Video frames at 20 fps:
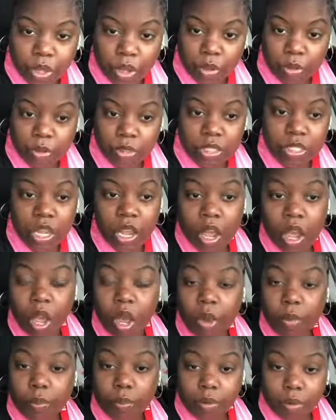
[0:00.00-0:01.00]
those
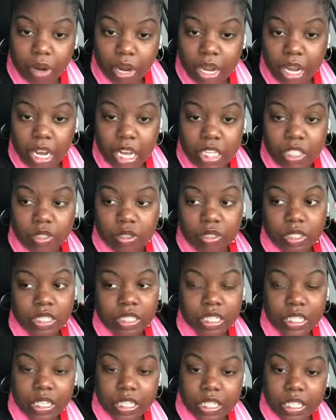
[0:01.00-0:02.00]
braids or
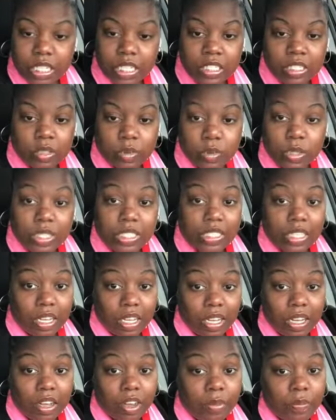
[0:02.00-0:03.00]
Senegalese twists
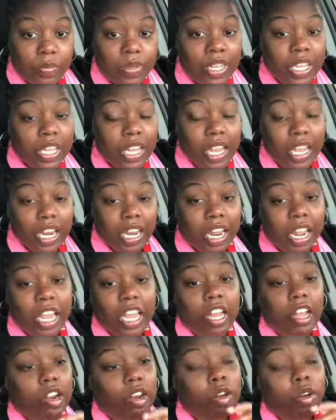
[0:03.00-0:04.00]
up, and they're
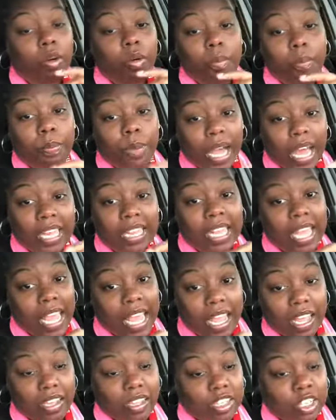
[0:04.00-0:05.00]
hanging on by
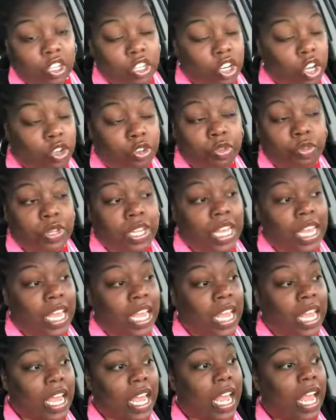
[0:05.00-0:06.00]
that. You know, you
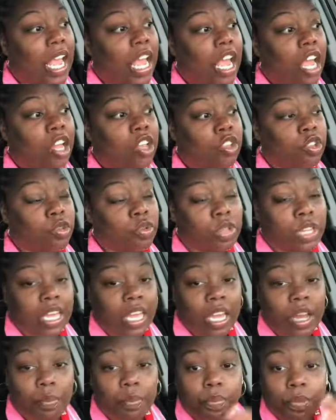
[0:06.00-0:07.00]
can't
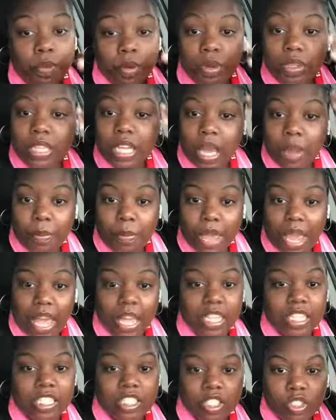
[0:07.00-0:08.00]
pull that
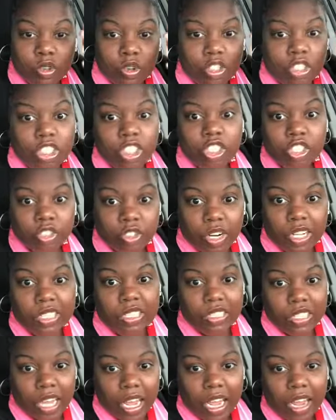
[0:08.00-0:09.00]
back because it's going to
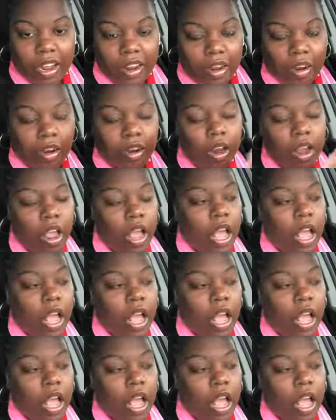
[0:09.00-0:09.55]
stress the hair.